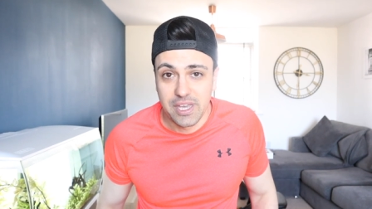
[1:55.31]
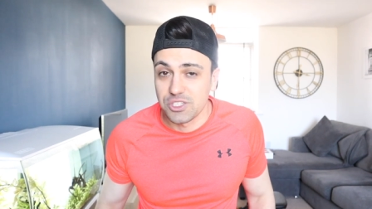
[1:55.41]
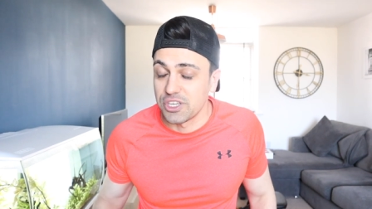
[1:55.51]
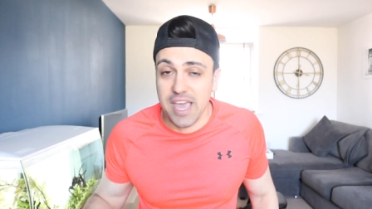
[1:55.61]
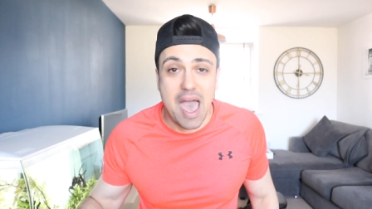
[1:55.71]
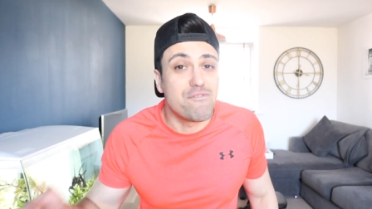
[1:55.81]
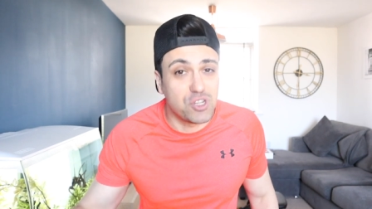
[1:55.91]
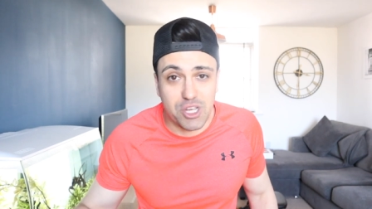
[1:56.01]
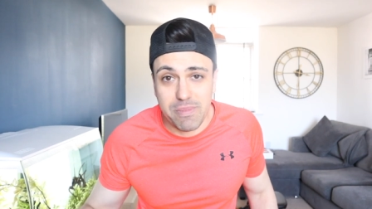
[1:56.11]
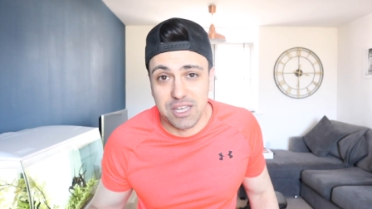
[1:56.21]
So yeah, every
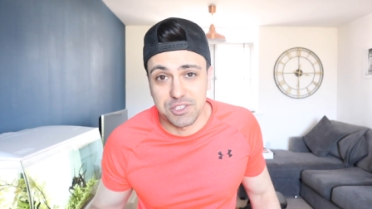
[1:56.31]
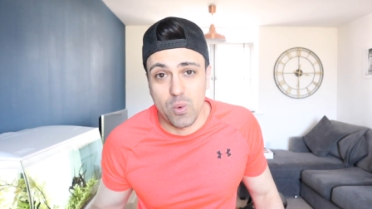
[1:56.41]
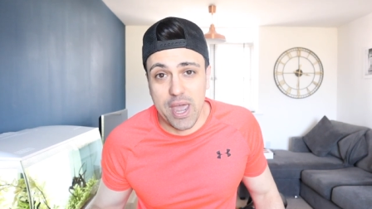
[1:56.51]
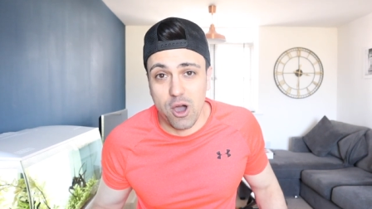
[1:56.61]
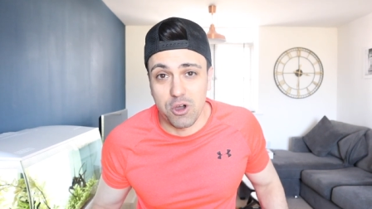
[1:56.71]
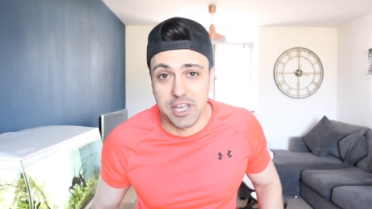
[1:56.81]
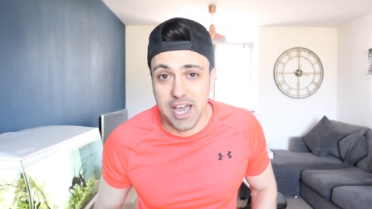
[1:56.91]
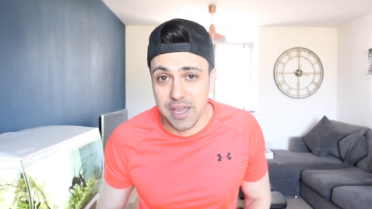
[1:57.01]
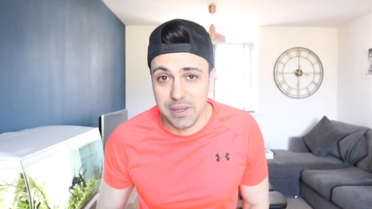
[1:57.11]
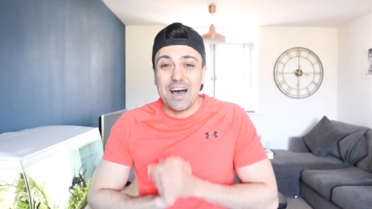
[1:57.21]
gym has the weight hugger guy.